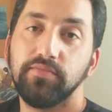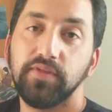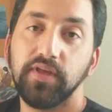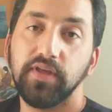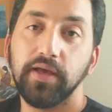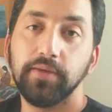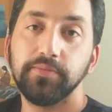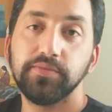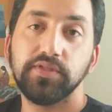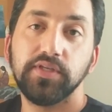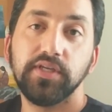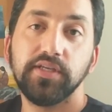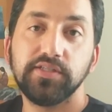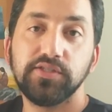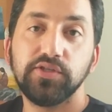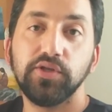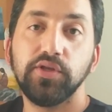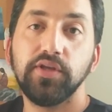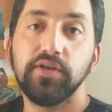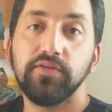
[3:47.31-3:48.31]
the MC is
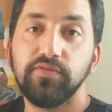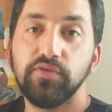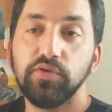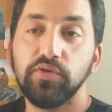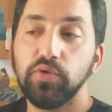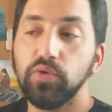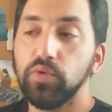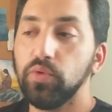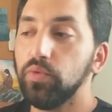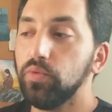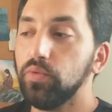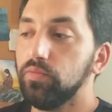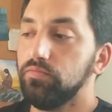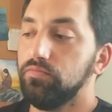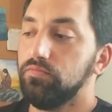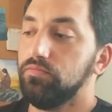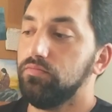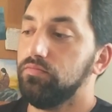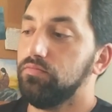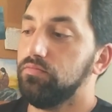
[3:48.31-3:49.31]
to give you
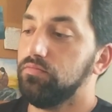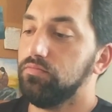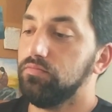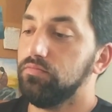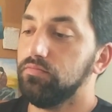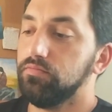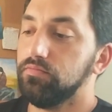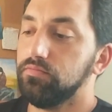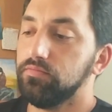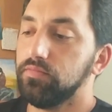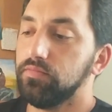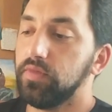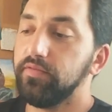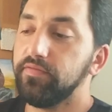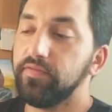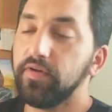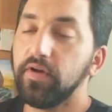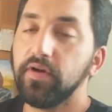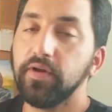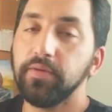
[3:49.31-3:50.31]

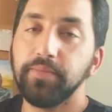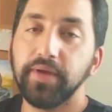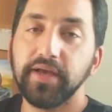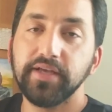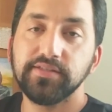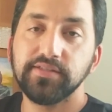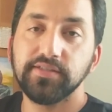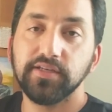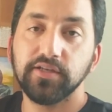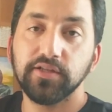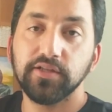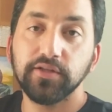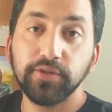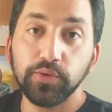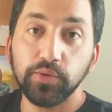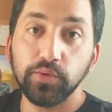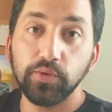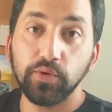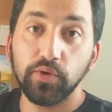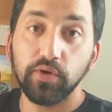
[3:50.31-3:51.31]
a very basic
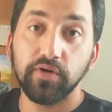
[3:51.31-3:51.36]
clue